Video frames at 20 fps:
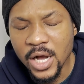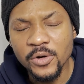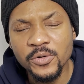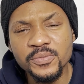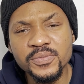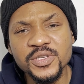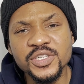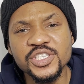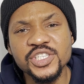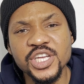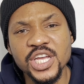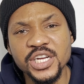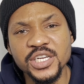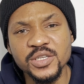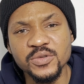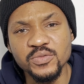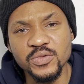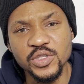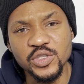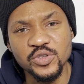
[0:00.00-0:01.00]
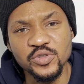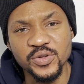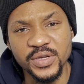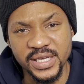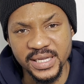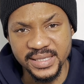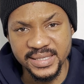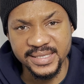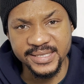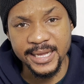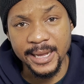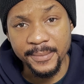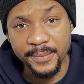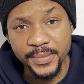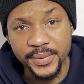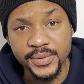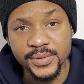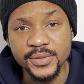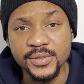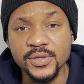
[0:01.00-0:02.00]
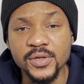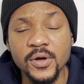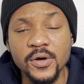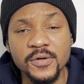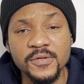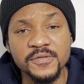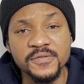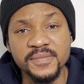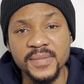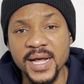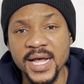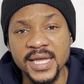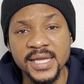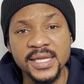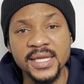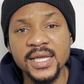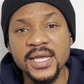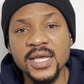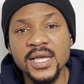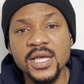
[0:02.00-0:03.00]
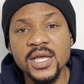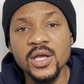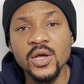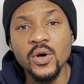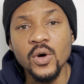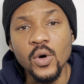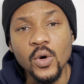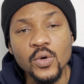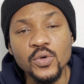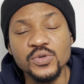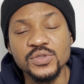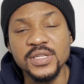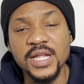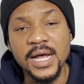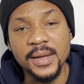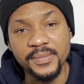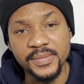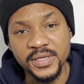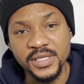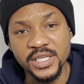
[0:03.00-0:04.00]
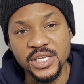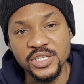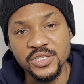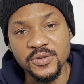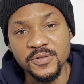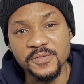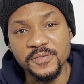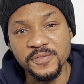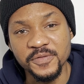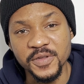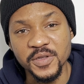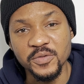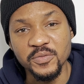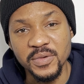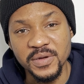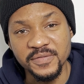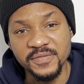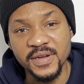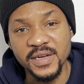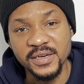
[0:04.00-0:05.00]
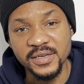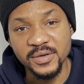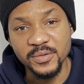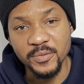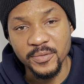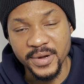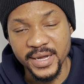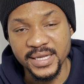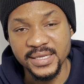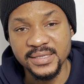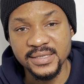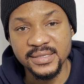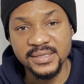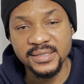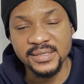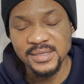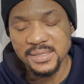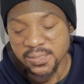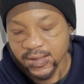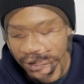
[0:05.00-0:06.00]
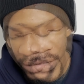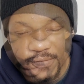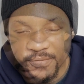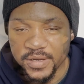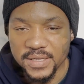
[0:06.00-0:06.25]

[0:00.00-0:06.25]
I will be sharing with you a sample of my own application fee waiver request.